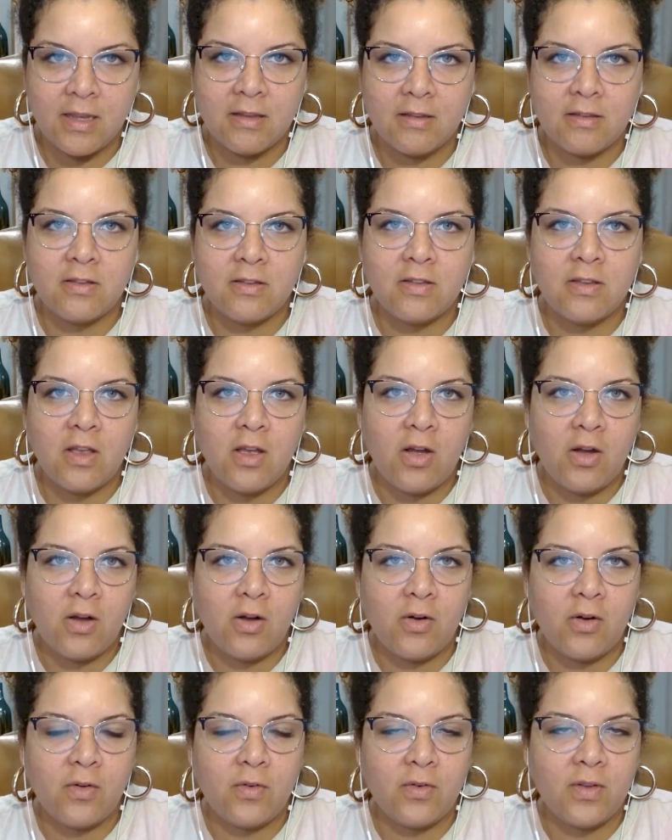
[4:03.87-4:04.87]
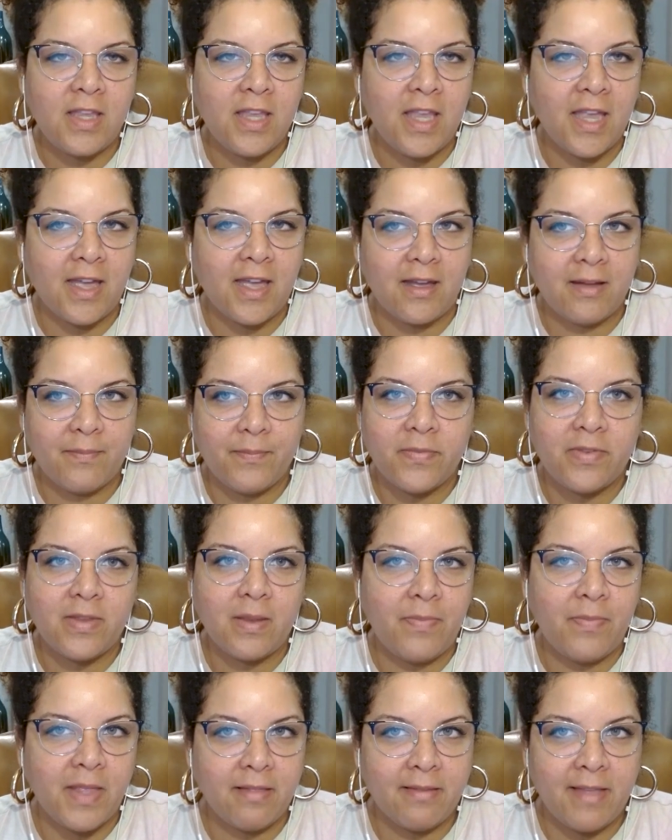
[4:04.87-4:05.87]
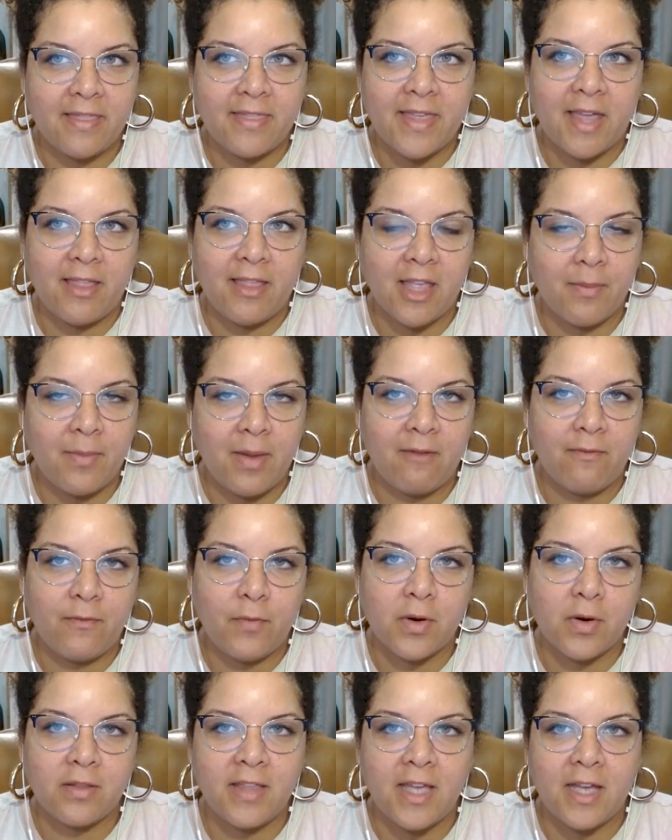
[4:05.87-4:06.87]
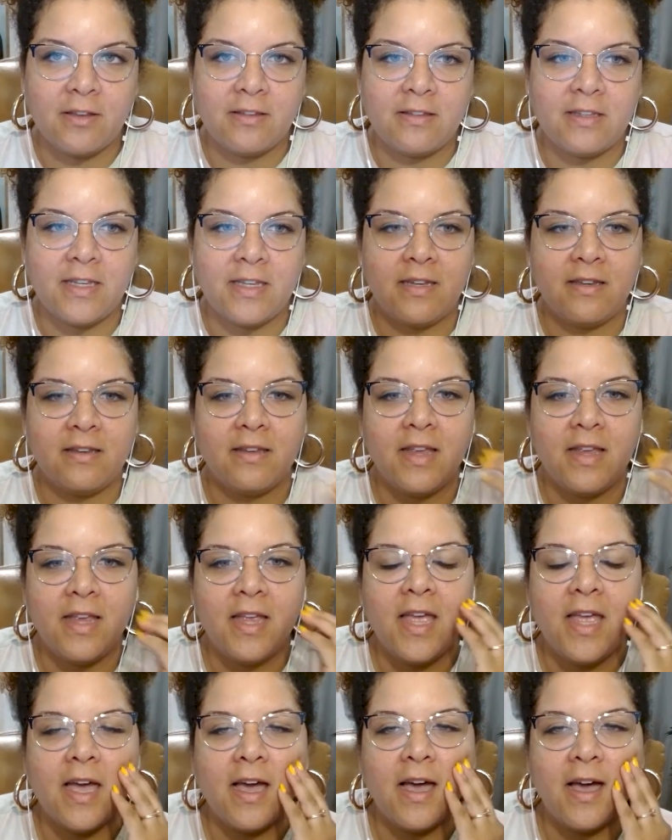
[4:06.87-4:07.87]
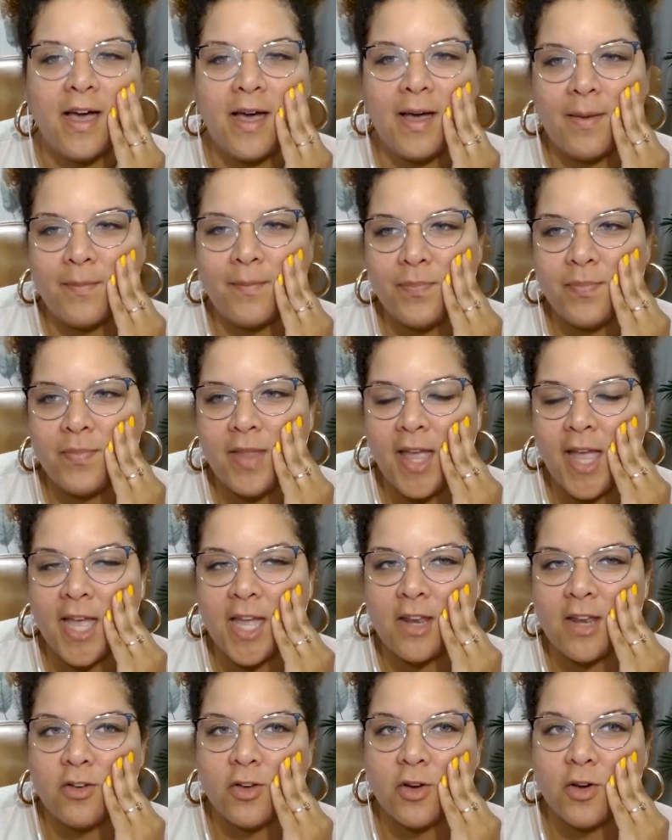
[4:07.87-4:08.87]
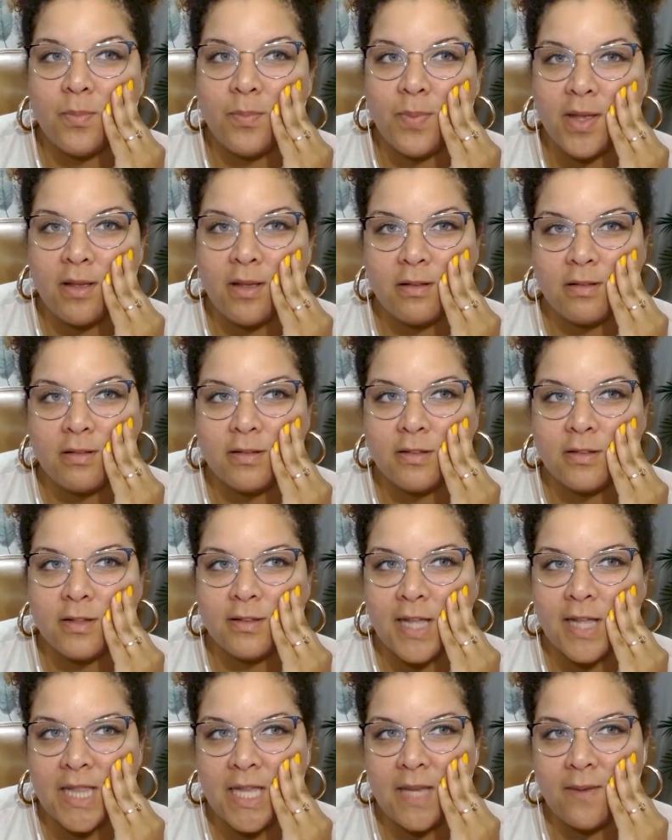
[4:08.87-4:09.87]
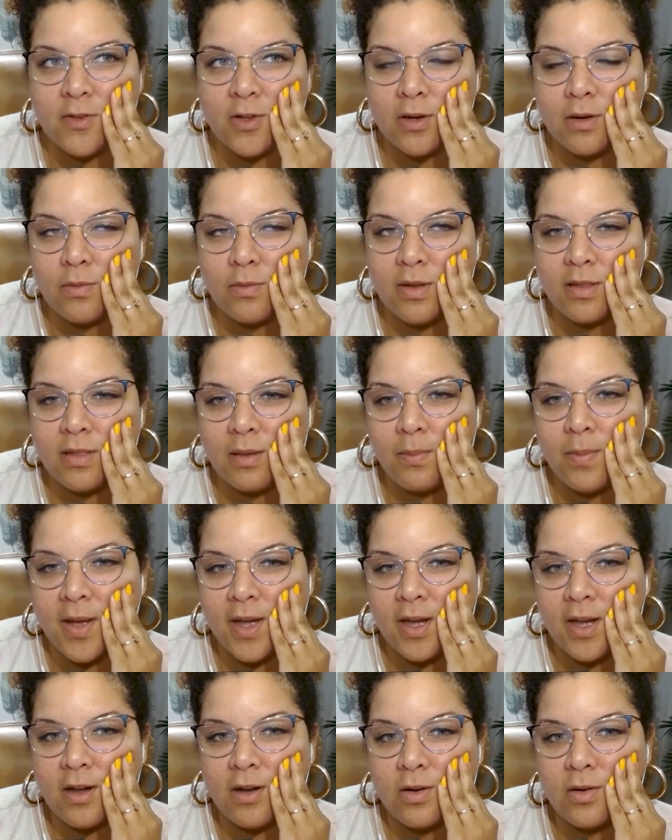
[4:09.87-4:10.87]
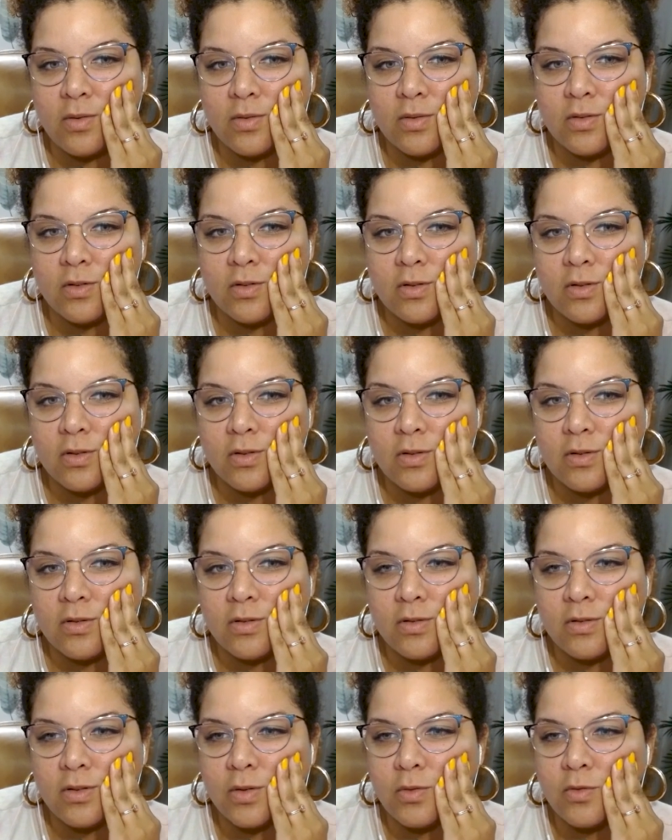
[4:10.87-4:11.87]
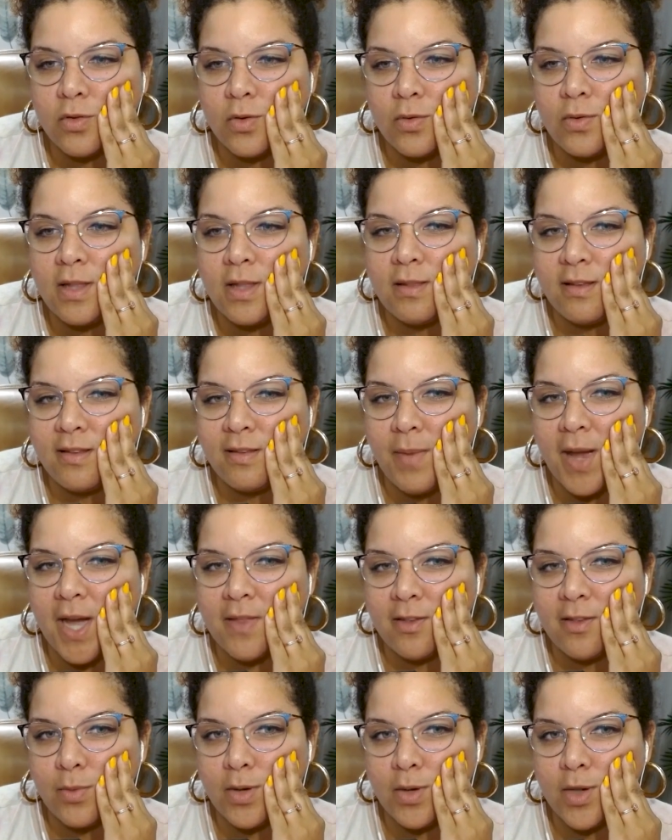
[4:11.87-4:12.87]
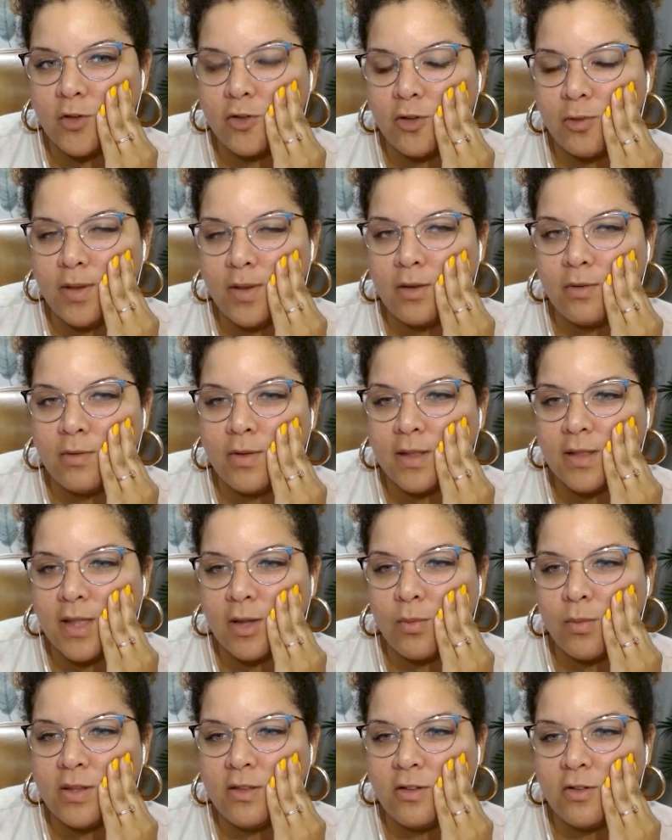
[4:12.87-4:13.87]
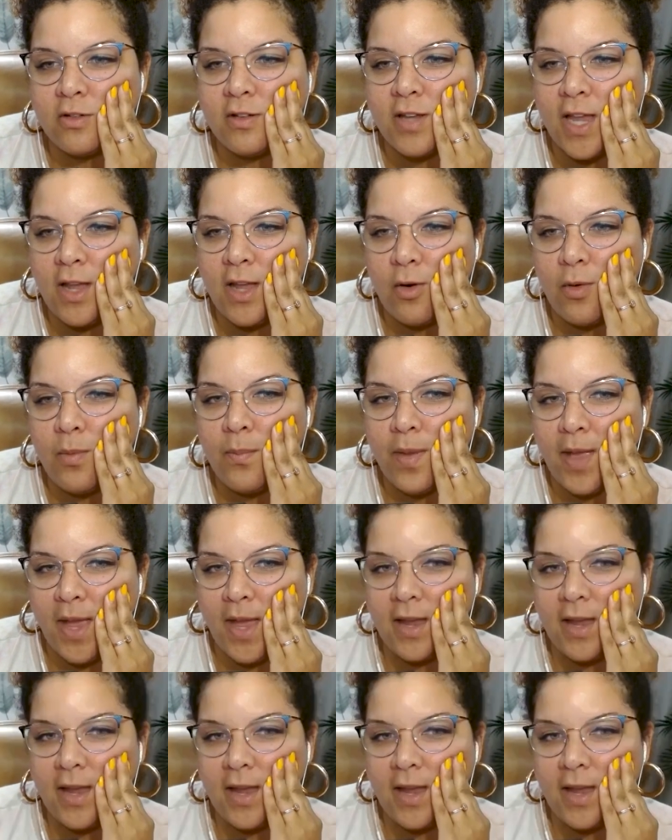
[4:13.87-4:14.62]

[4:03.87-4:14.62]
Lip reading: So yeah, something like that, like about 4,000. And her bills, so that leaves her with about, so Trudy, this math is what you should be doing. Like, what's your take home pay?